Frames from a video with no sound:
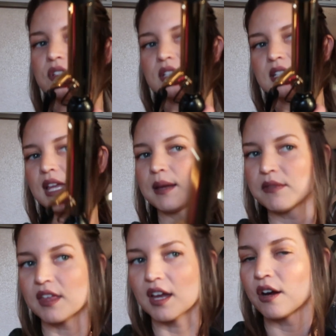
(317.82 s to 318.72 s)
do the
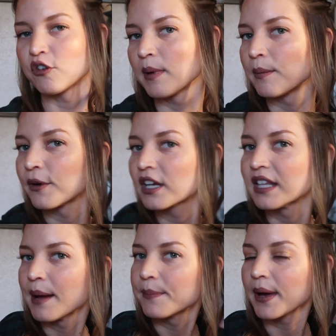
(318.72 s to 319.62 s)
same there. Remember,
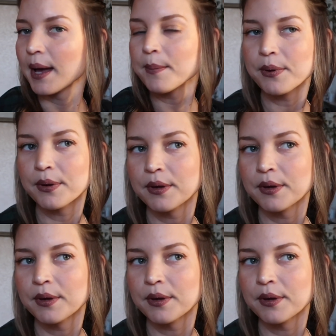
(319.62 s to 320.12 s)
clamp up.